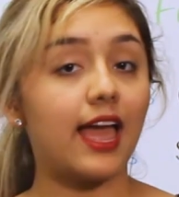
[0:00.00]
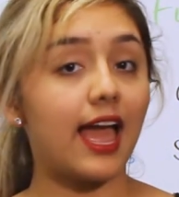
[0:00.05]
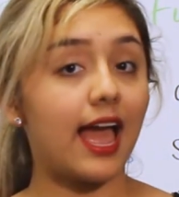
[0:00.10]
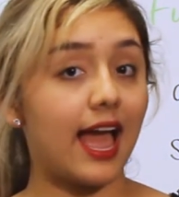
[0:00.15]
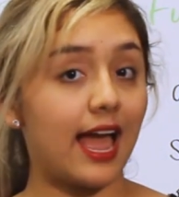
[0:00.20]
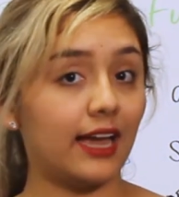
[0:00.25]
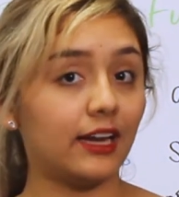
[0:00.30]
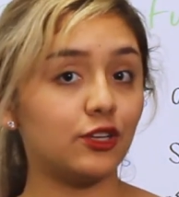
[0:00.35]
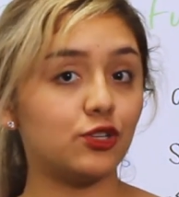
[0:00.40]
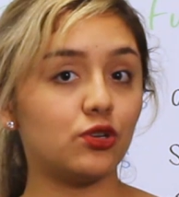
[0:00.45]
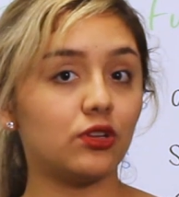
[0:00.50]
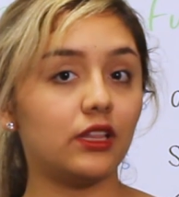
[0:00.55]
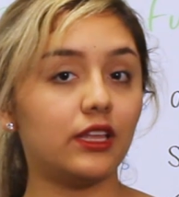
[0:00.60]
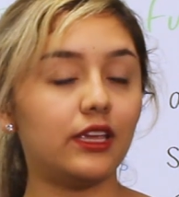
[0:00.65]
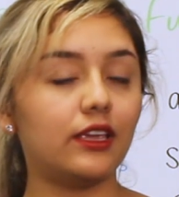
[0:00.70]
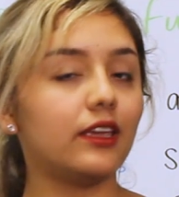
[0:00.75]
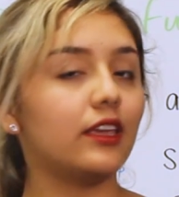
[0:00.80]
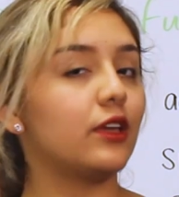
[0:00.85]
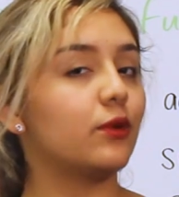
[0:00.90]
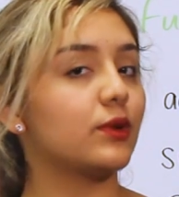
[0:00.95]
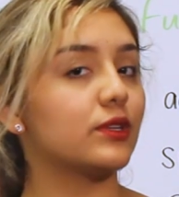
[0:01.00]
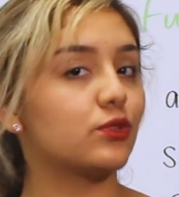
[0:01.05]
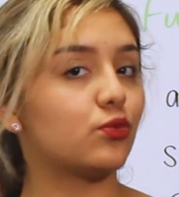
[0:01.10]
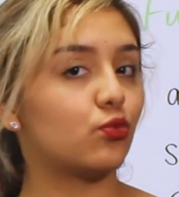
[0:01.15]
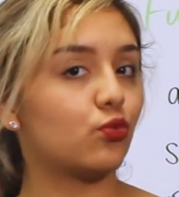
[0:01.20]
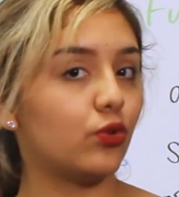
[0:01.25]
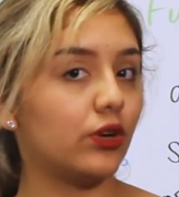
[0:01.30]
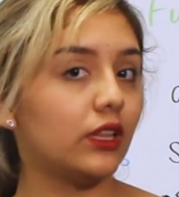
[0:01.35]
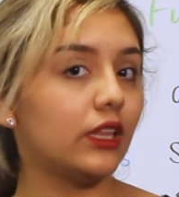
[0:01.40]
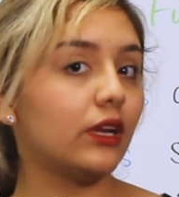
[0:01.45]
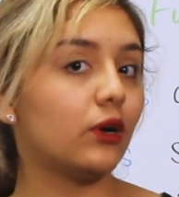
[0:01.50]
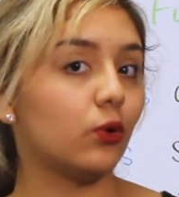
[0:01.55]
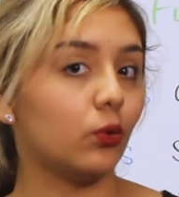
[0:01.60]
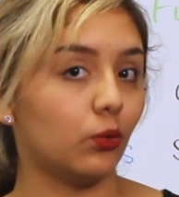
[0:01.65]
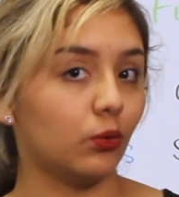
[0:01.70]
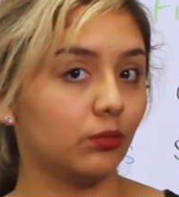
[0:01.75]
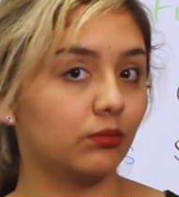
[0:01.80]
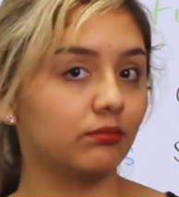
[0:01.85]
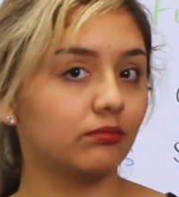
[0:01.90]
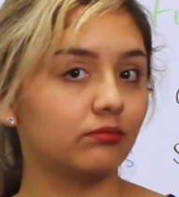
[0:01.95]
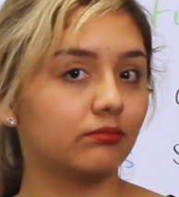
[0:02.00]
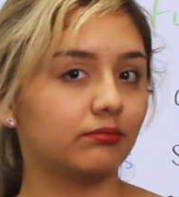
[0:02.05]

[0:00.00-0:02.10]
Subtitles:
Actually, it was really cool.